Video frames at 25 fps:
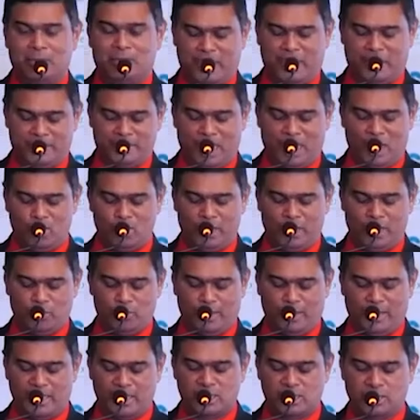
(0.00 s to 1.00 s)
May I now
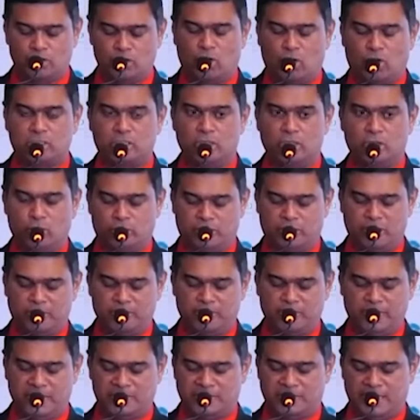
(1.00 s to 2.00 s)
invite Dr.
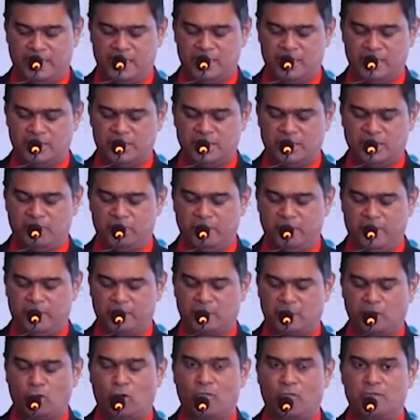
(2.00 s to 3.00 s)
Uttam Desai, Chief
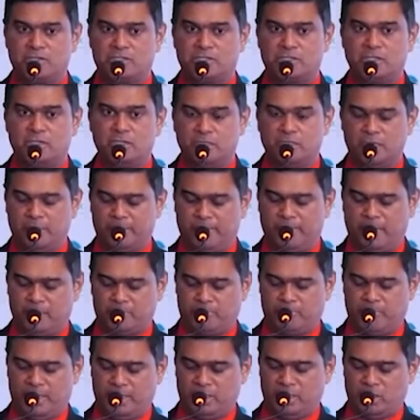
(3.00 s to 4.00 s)
Medical Officer,
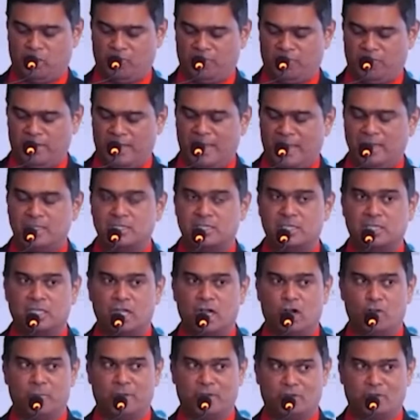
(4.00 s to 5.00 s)
Department of Health,
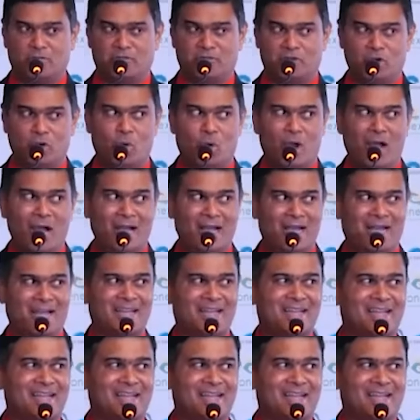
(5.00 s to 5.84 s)
Government of Goa.